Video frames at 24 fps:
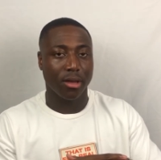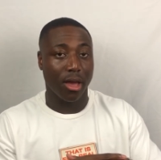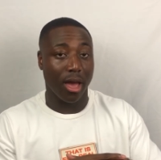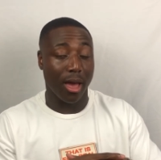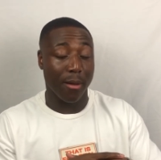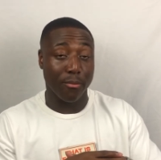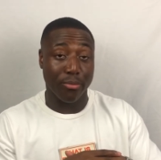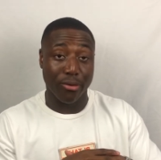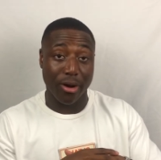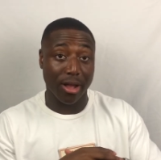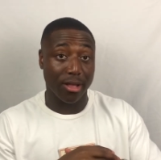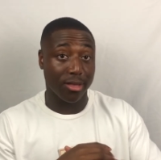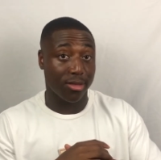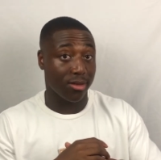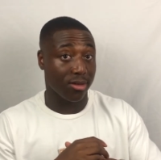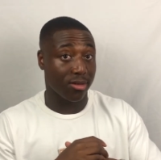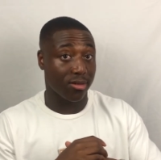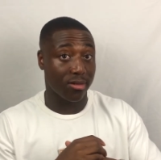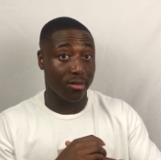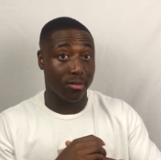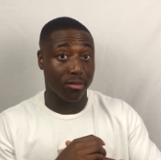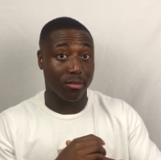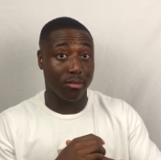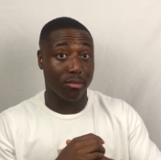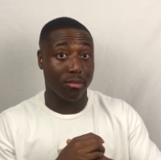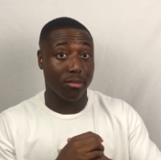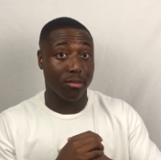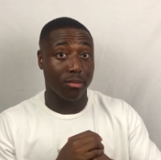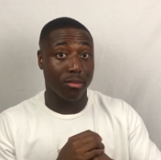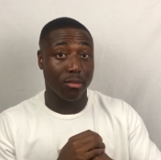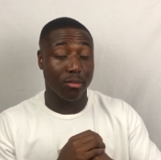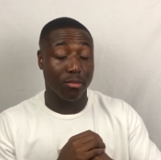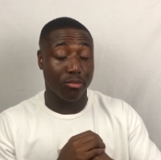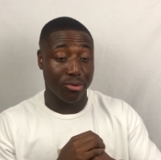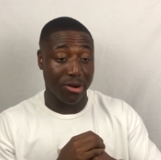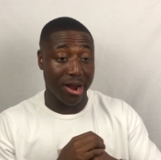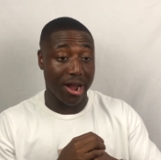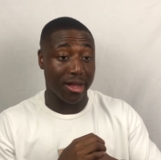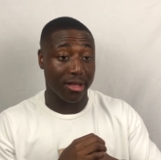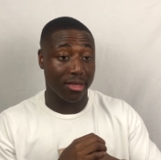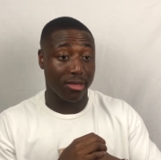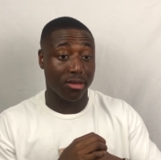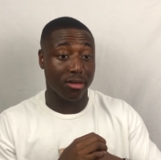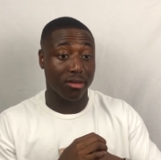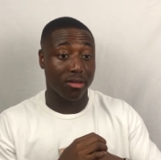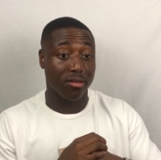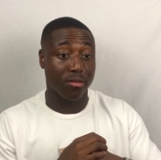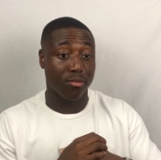and practice
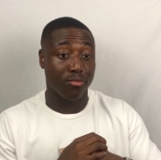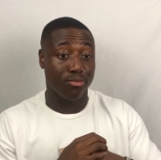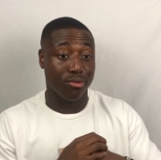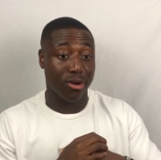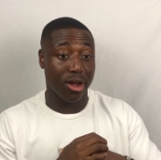practice.